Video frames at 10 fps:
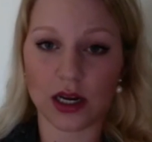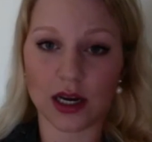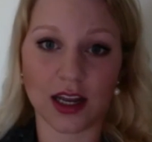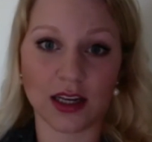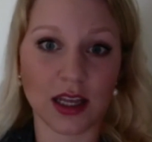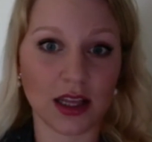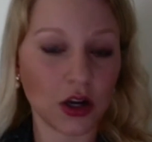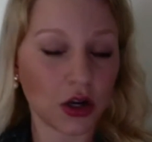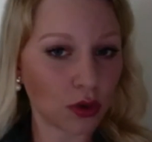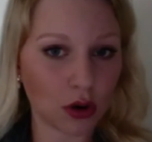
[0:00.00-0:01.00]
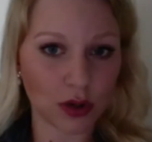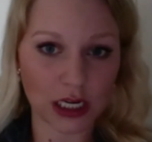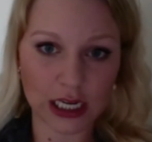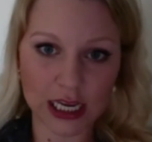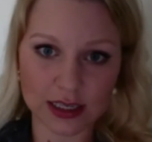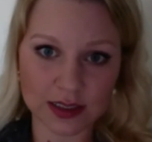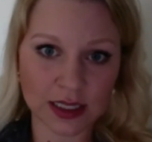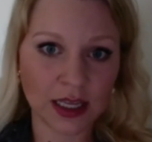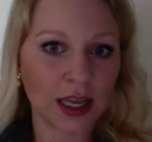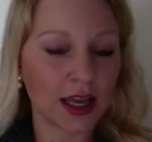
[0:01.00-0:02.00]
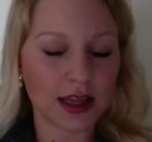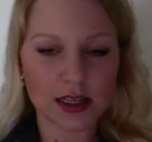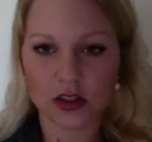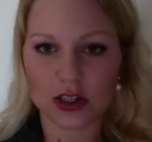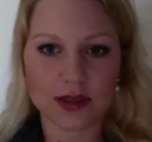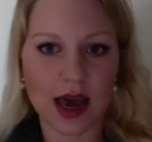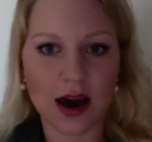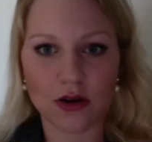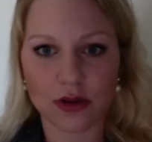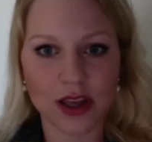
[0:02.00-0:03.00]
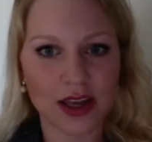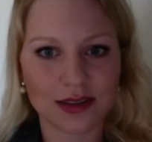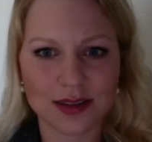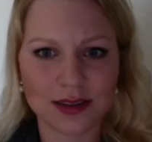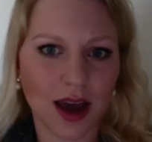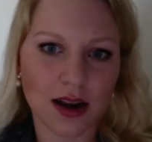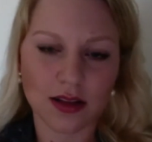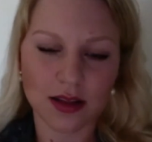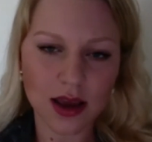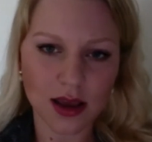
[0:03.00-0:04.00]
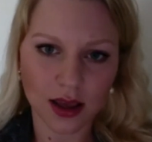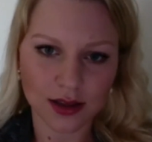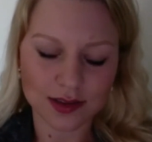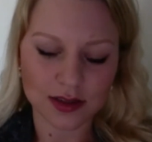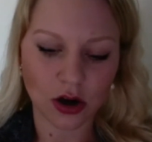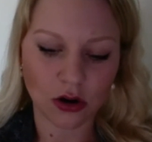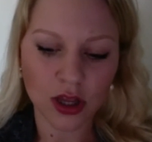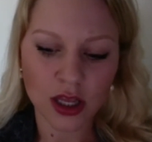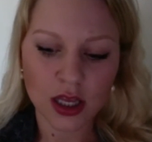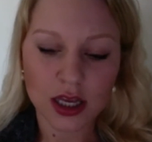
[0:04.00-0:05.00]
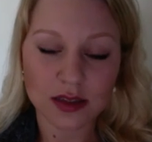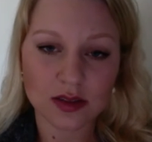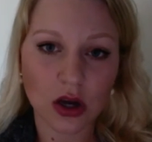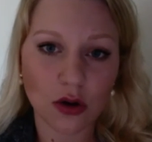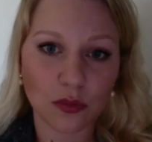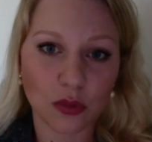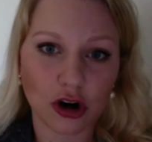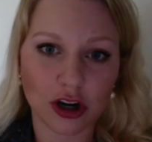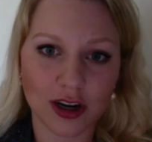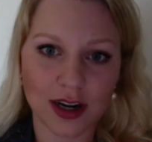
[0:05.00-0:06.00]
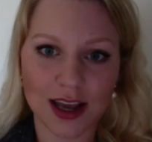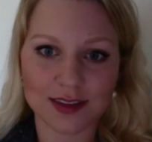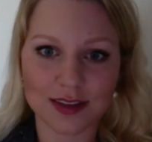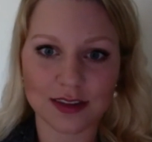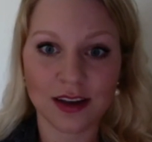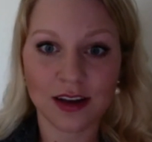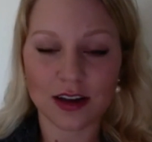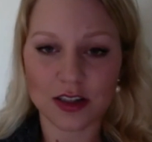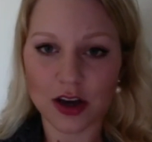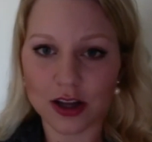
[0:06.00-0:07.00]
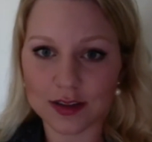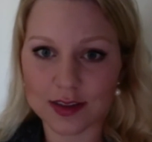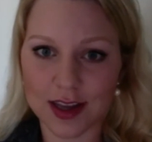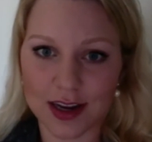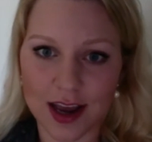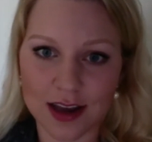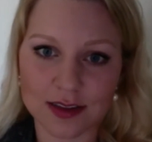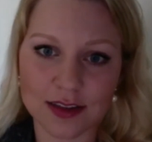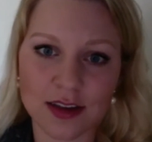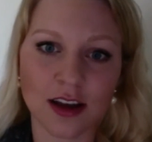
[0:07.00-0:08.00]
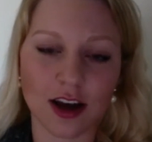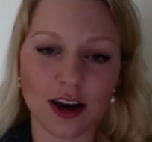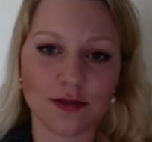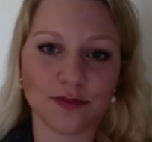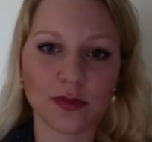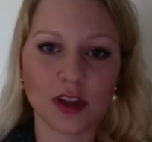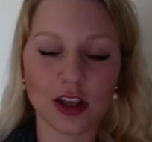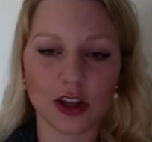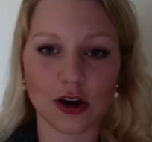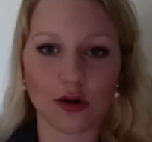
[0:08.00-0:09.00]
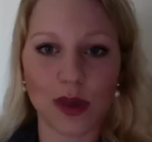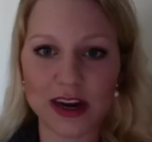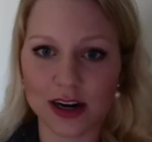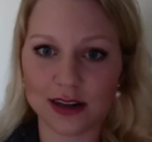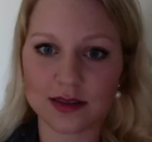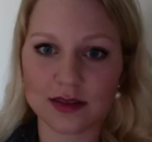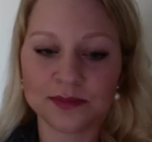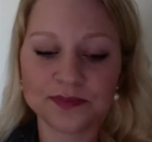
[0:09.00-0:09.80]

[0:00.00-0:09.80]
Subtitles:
on and they don't know what it is. And that's just how kids kind of think. And so it's so important as adults and as, you know, parents,